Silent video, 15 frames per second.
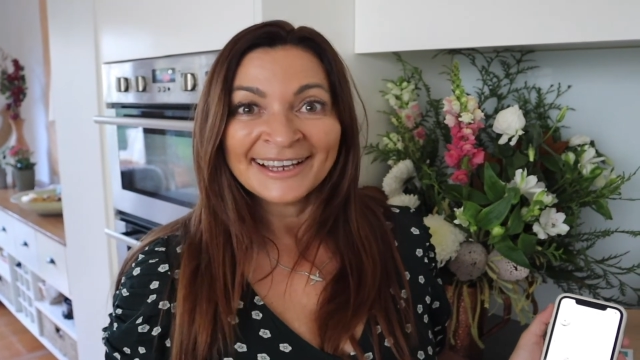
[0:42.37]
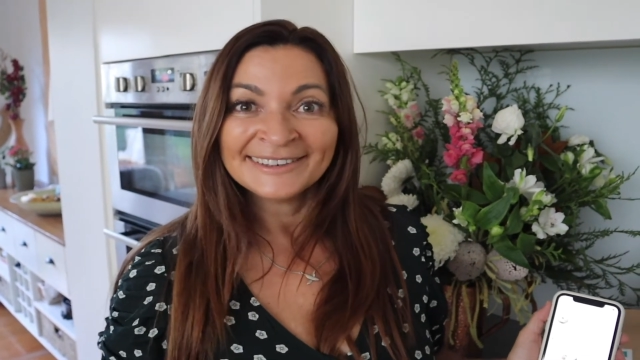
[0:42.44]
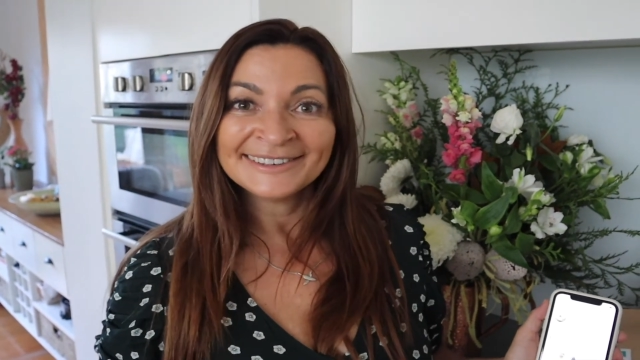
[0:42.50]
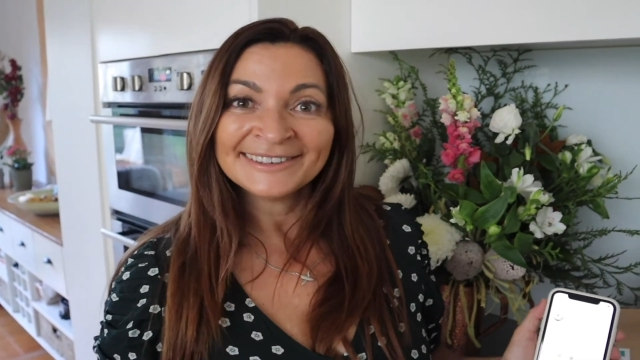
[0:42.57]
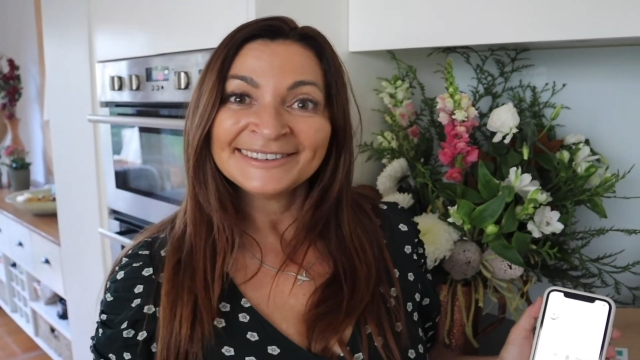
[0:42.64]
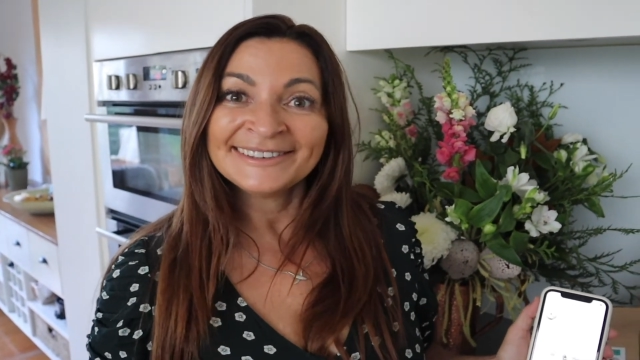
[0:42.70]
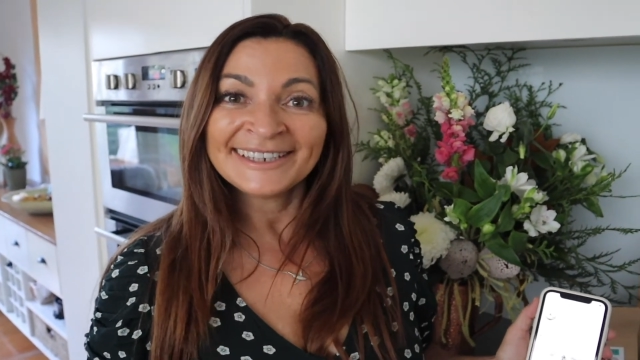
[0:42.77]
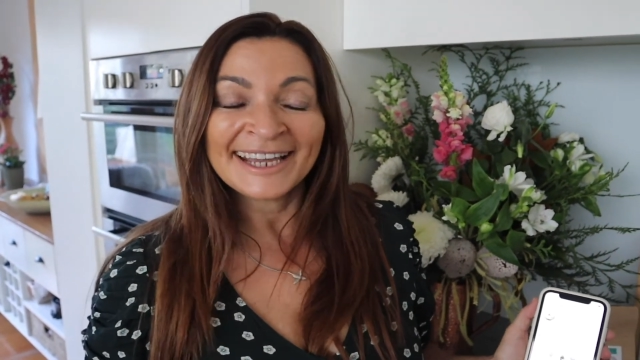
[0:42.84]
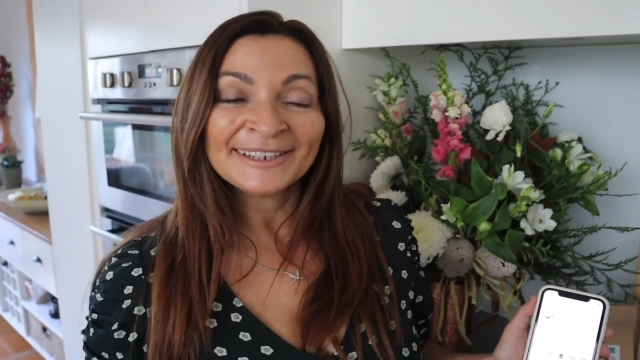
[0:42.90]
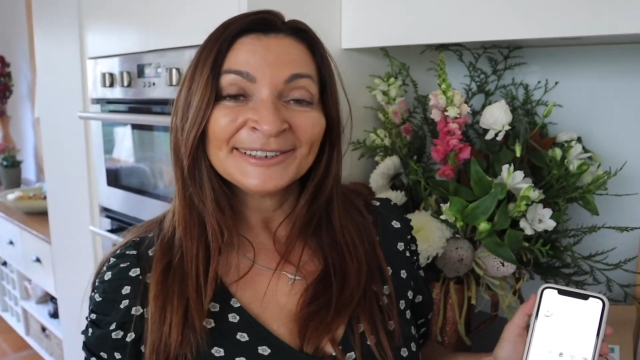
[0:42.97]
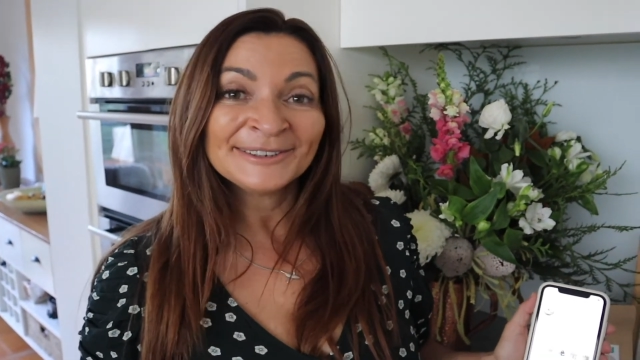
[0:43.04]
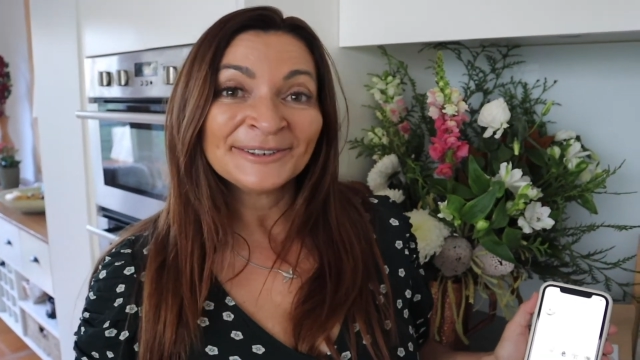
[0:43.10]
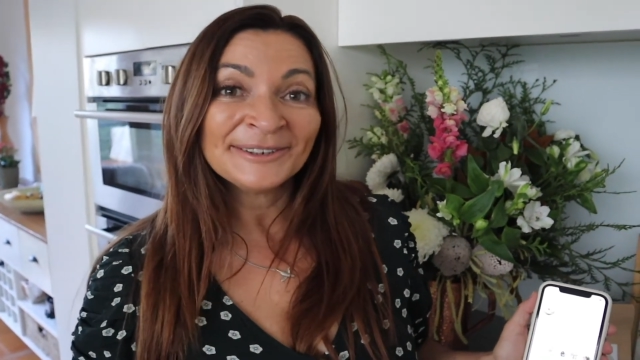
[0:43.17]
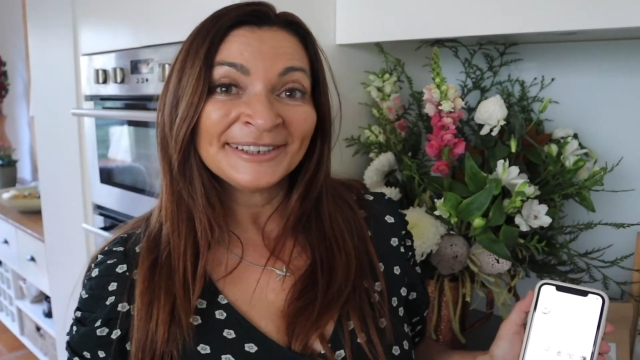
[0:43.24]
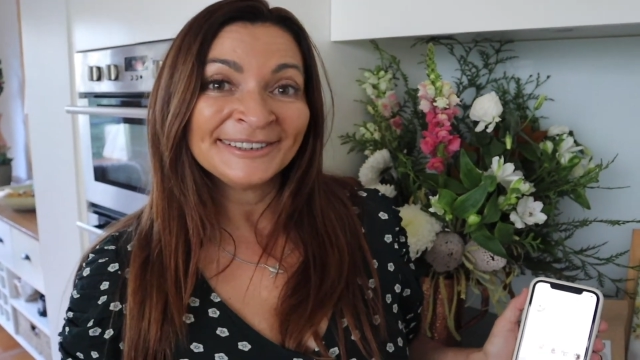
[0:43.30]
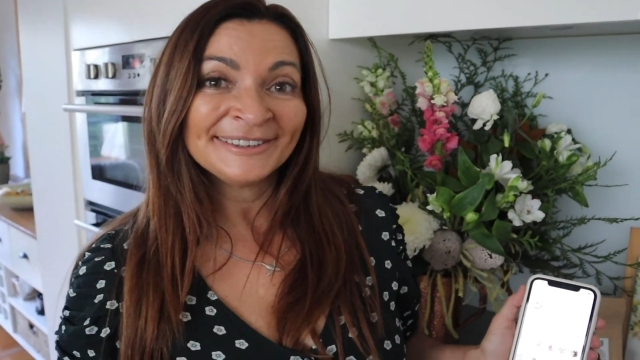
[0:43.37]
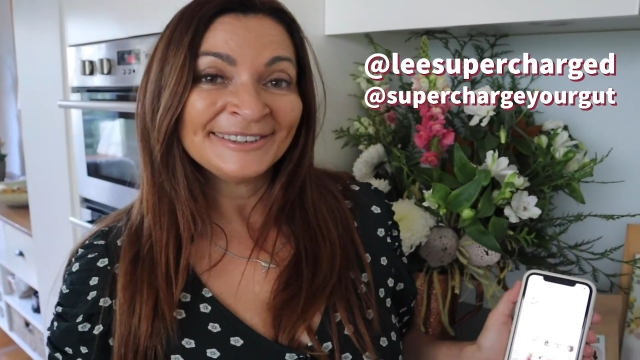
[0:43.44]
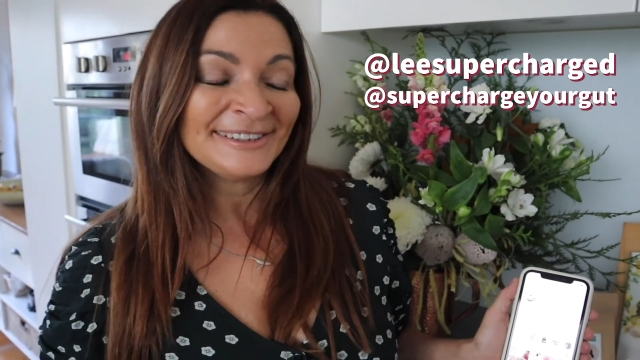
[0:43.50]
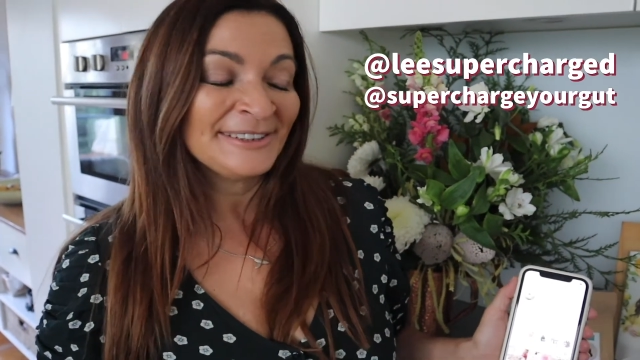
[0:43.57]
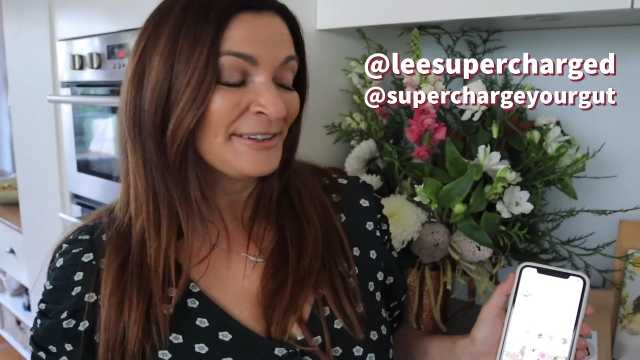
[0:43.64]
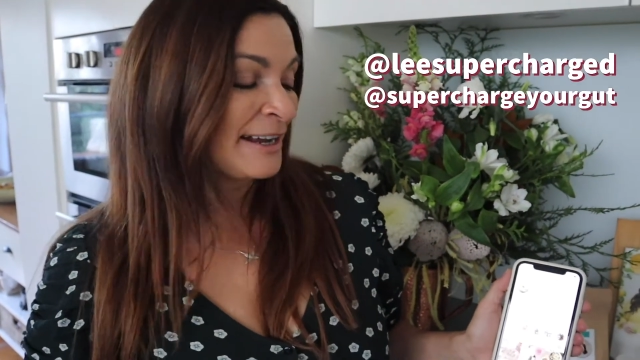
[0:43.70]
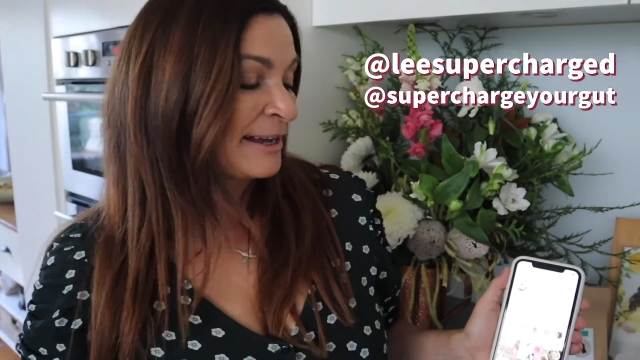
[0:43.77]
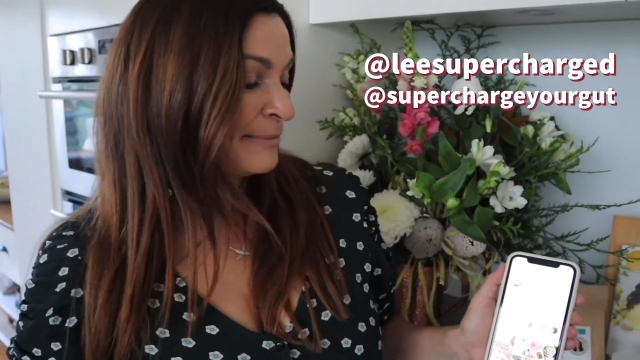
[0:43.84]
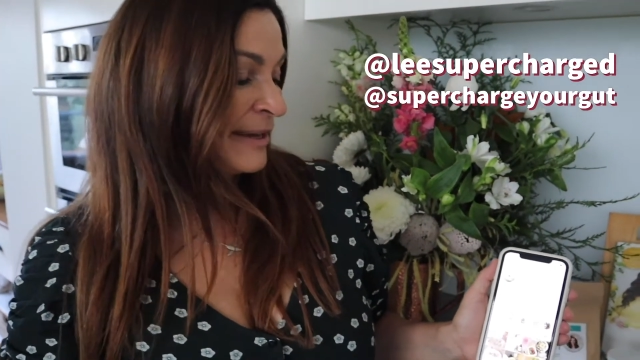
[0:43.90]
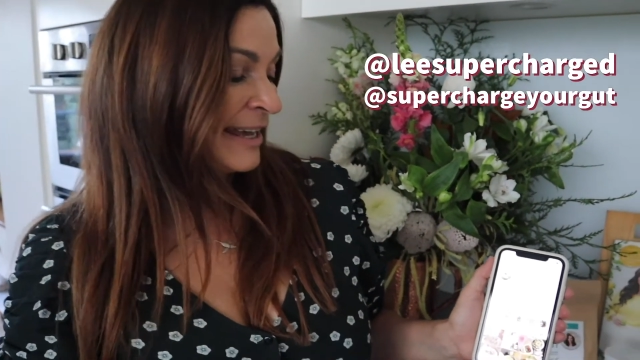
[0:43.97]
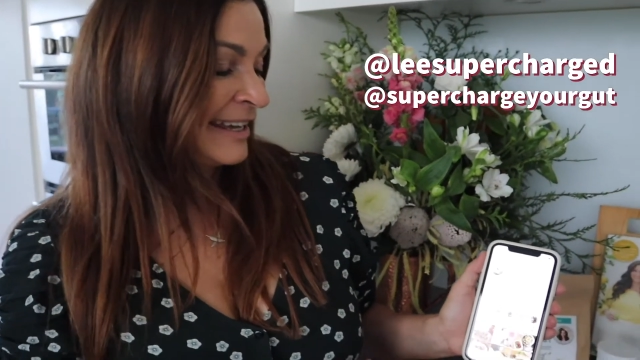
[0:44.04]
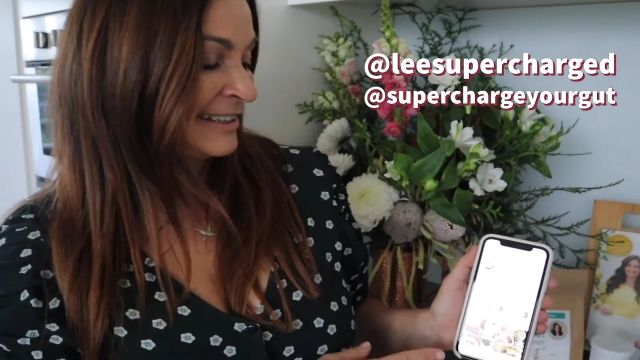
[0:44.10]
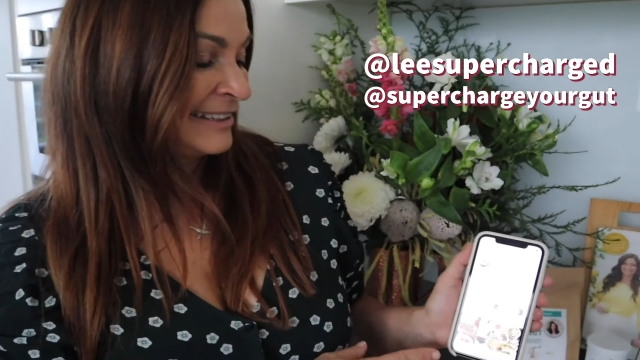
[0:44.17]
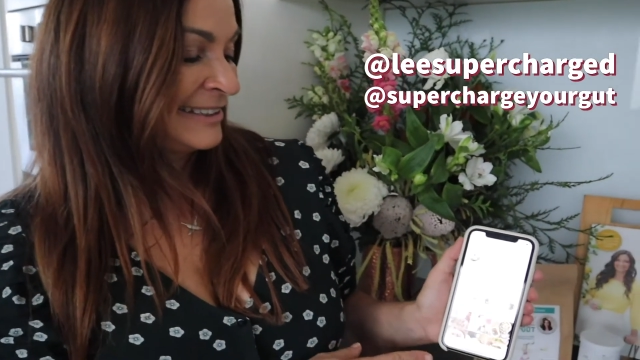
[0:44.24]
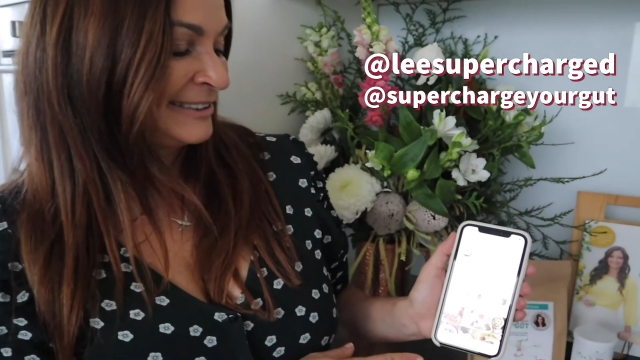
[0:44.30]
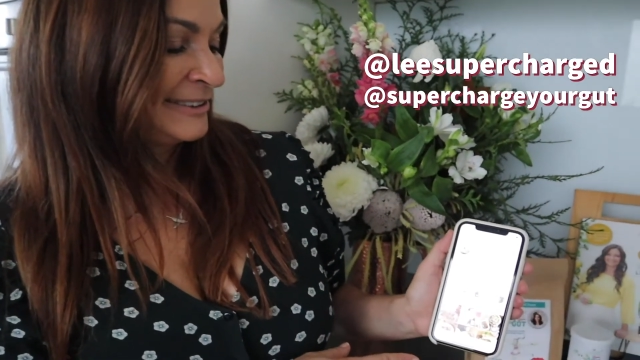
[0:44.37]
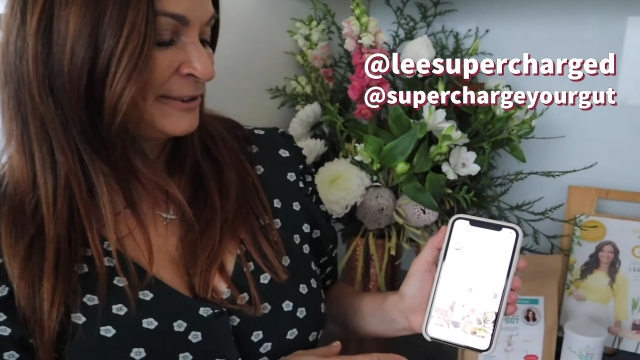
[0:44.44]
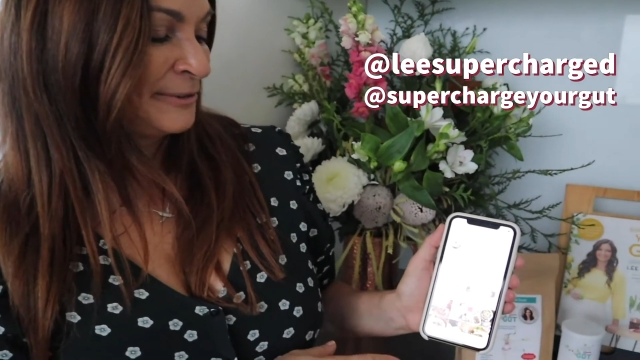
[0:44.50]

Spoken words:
Just tag us on Instagram at Lee